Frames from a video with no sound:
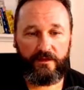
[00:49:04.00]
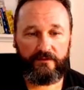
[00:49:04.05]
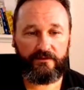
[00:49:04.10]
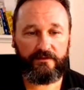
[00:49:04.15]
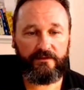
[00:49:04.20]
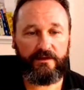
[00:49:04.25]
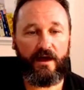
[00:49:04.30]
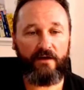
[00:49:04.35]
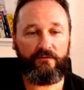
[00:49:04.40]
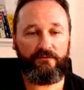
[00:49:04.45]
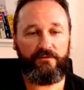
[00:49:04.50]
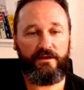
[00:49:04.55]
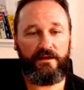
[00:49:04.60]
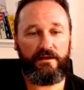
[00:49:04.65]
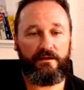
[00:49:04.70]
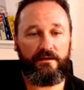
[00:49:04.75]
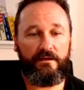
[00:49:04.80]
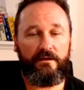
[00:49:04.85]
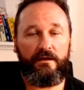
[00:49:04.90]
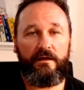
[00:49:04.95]
a tough
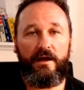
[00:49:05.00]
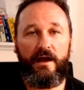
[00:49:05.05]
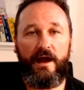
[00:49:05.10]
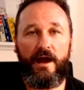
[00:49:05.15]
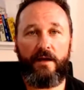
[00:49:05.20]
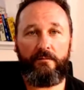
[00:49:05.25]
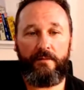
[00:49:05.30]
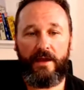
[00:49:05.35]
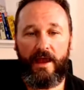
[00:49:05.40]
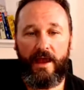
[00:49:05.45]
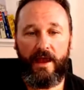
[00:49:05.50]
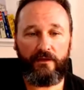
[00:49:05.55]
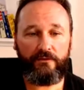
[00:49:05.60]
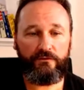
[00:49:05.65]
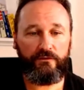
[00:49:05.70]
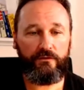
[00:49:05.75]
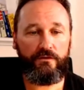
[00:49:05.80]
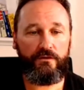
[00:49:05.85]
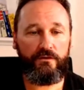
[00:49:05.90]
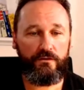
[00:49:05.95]
thing. How
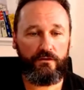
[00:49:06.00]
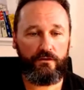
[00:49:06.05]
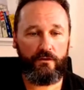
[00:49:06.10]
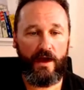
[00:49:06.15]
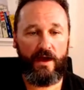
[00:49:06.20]
do you